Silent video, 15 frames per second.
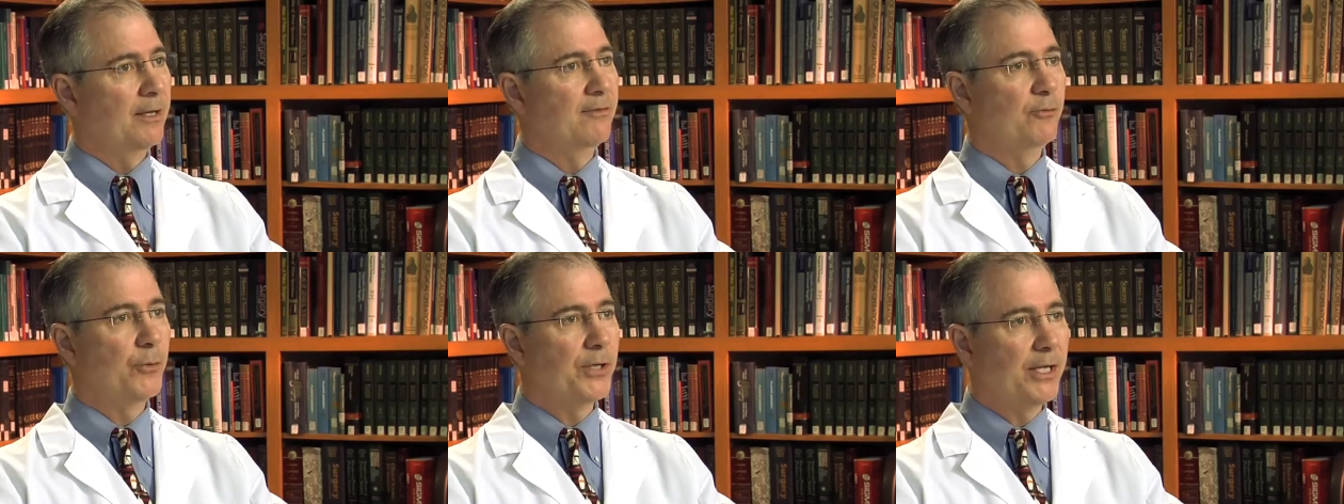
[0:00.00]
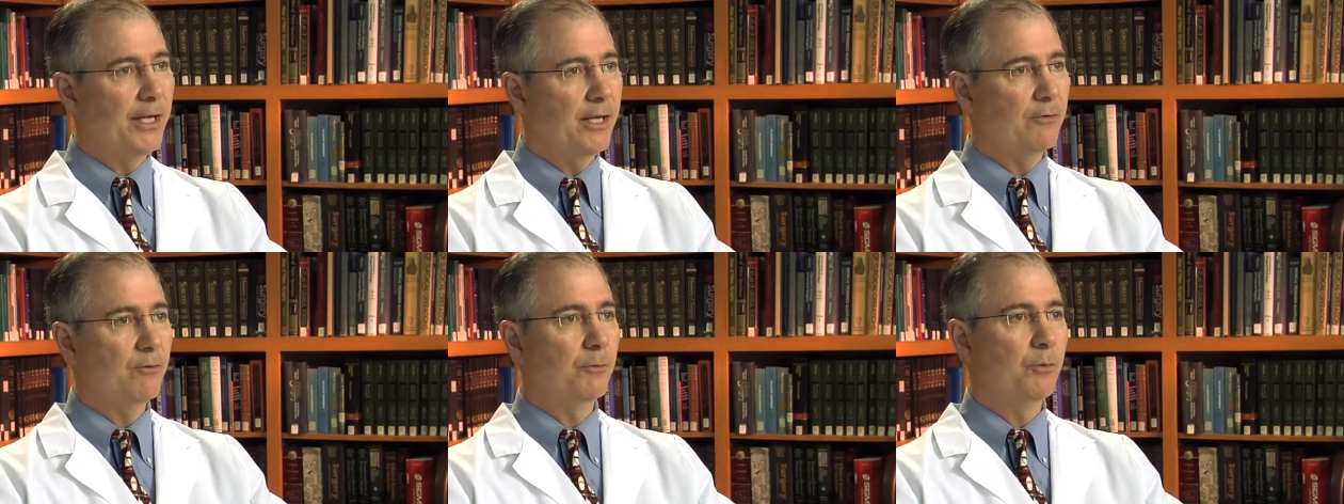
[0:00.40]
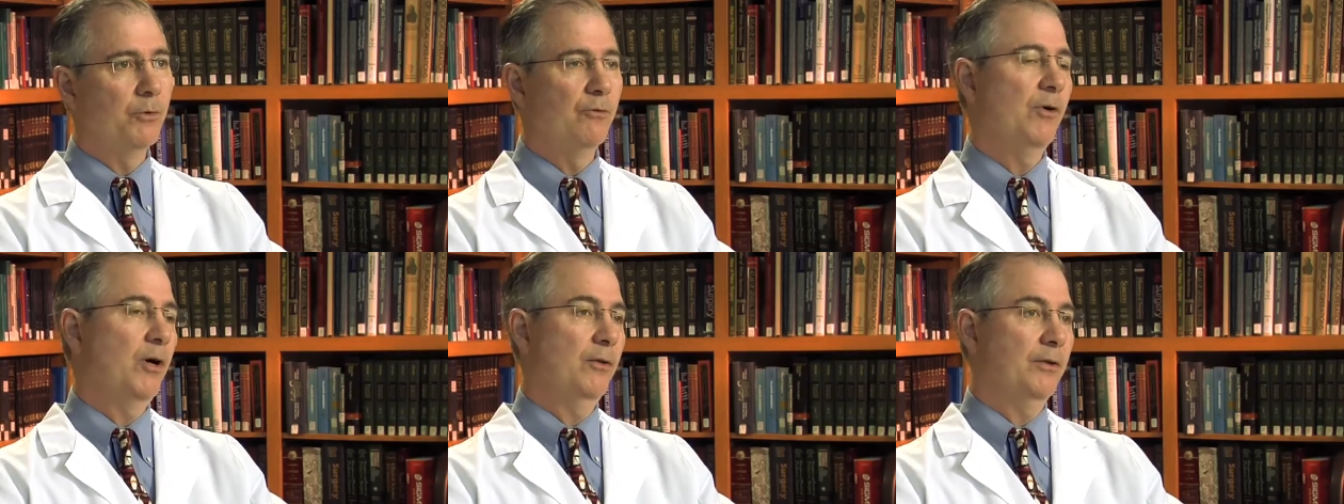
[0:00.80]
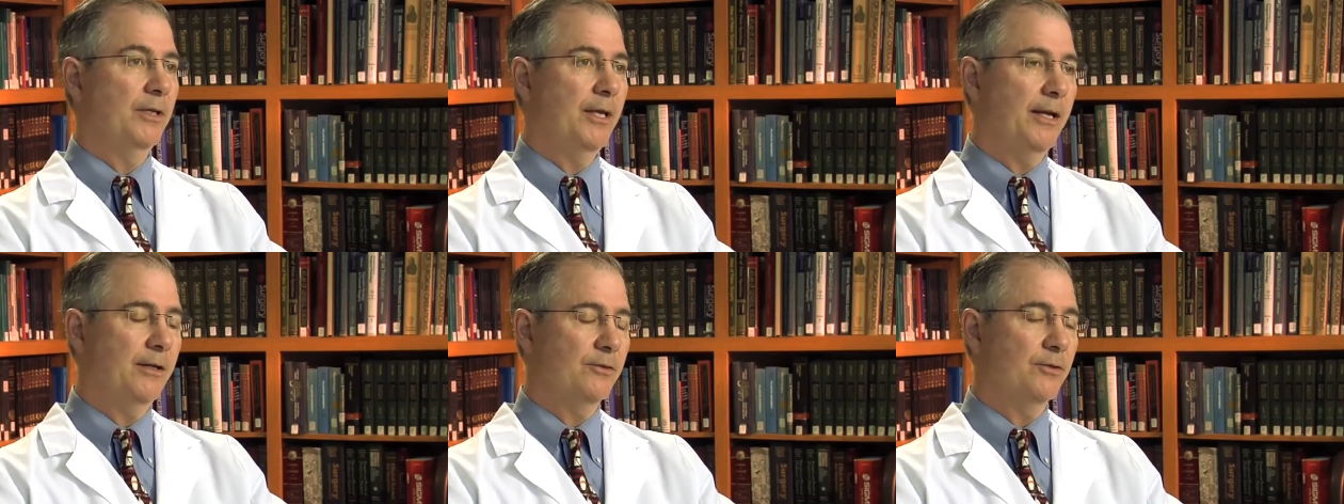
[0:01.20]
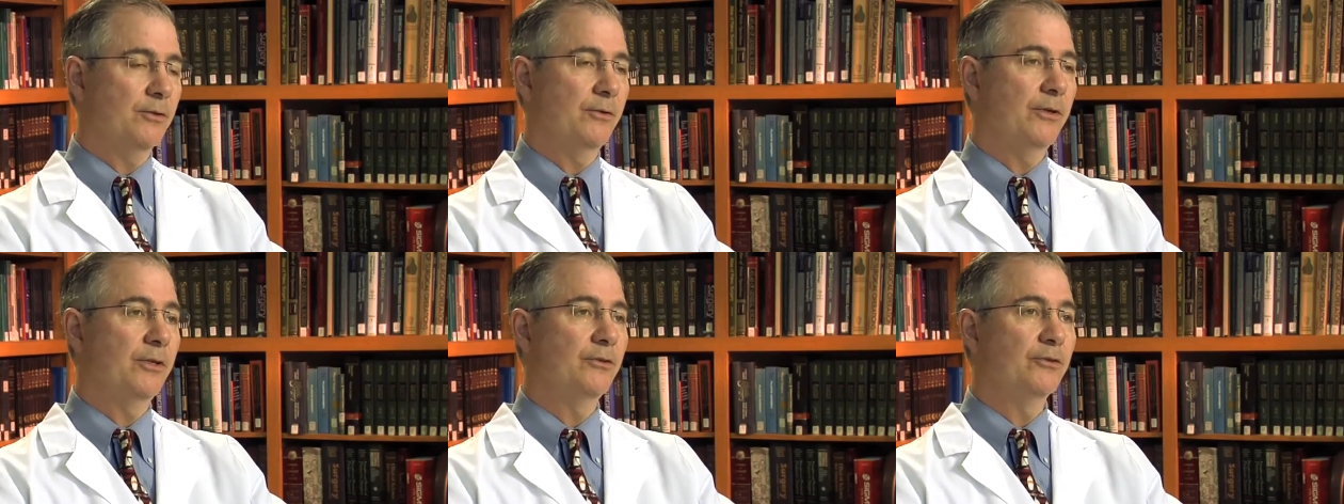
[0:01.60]
If we can't remove all the
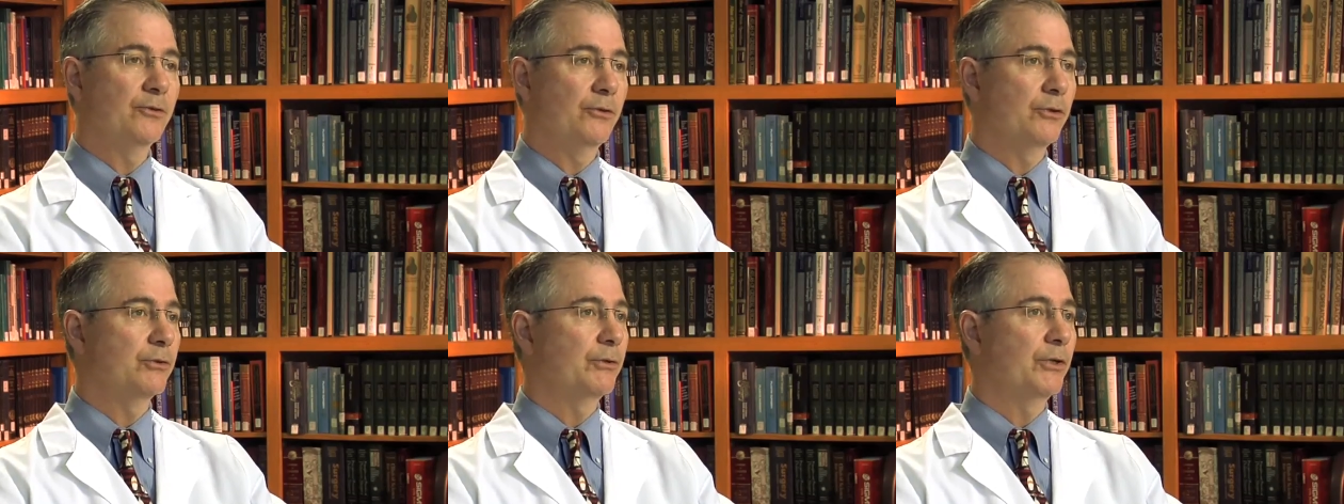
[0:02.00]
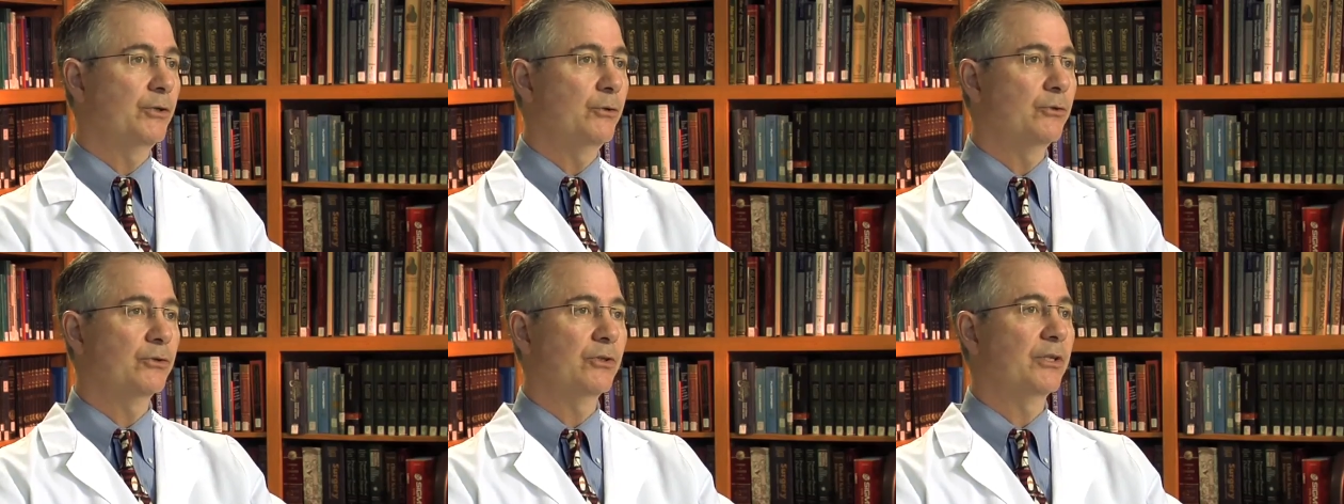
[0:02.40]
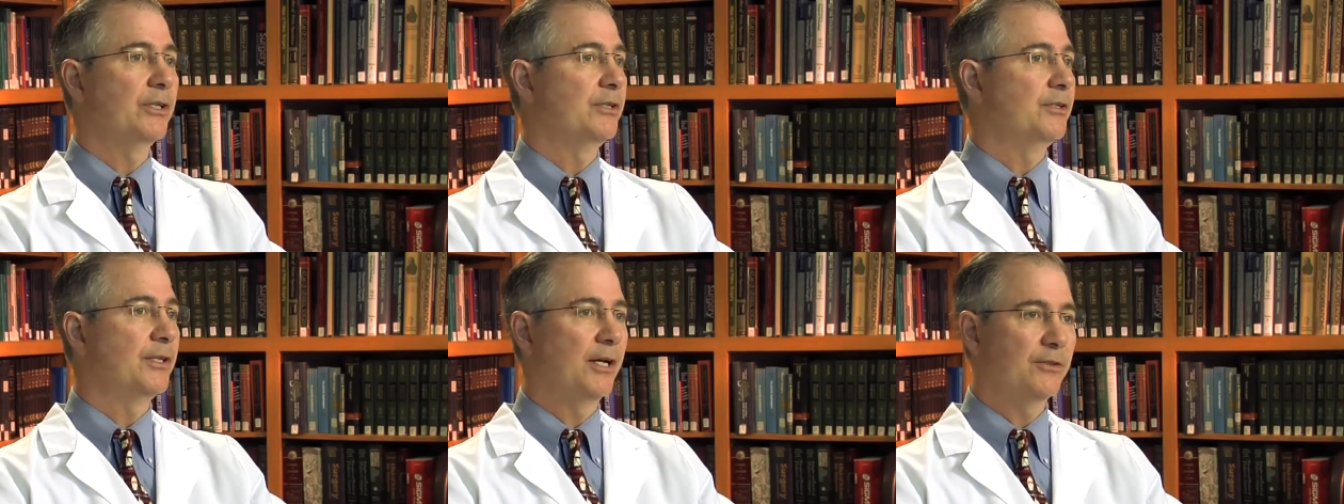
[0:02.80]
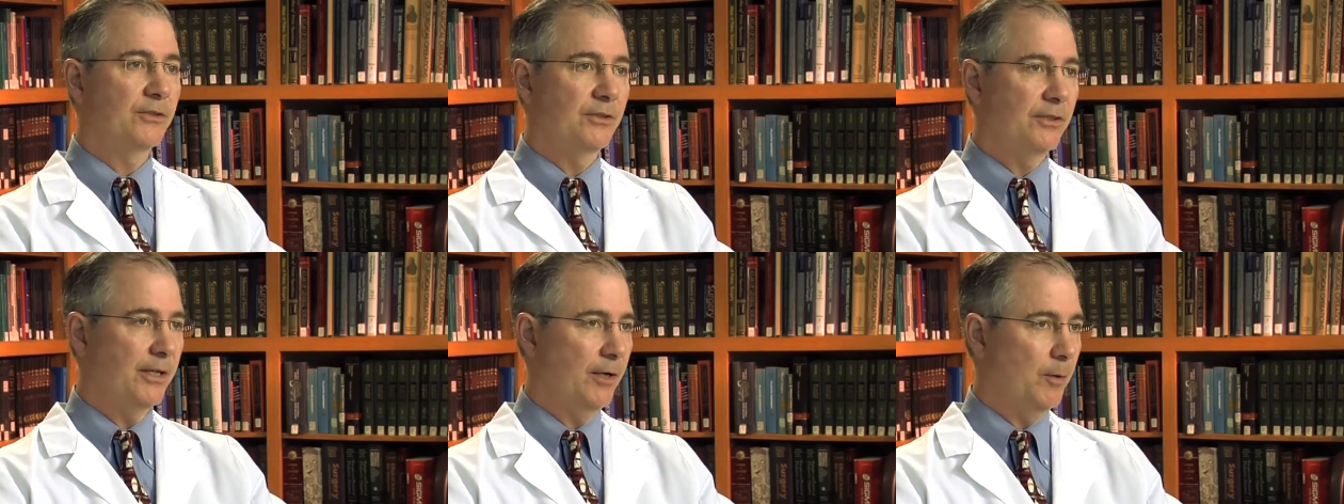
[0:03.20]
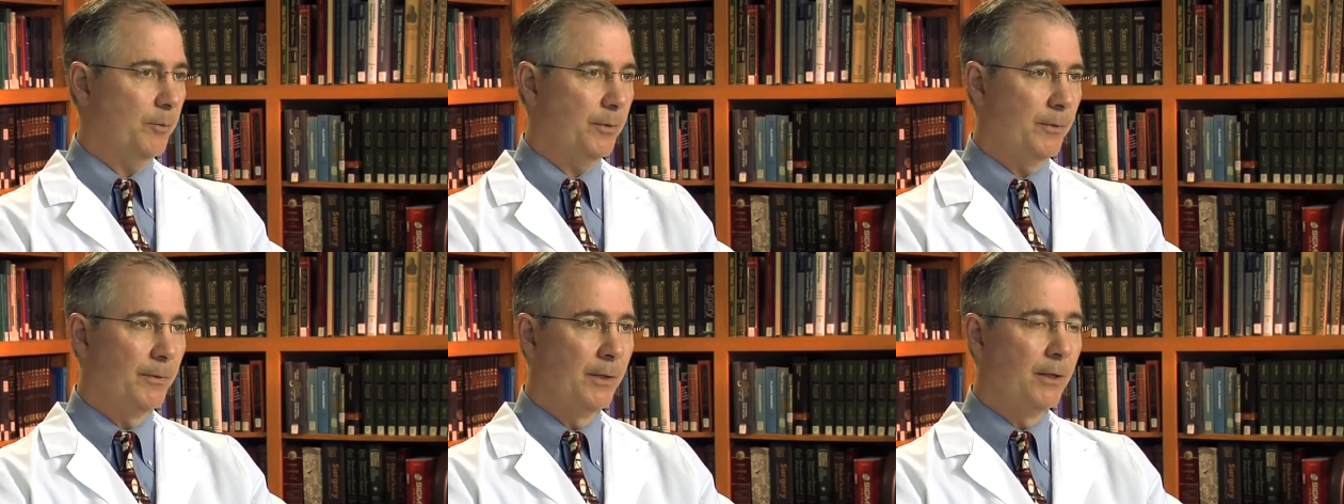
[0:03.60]
cancer, then surgery usually doesn't
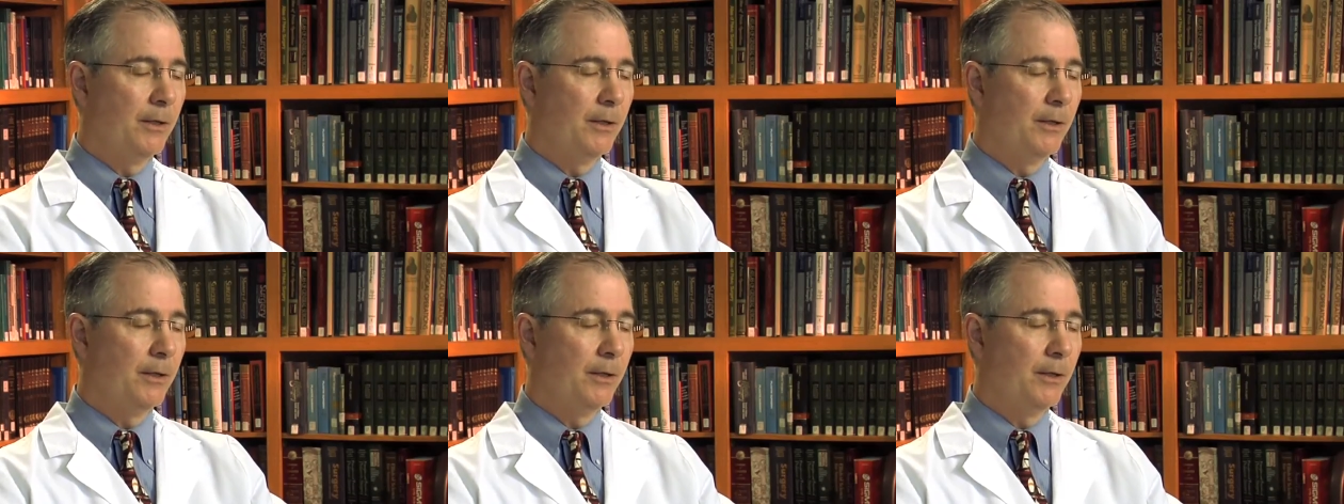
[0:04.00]
help.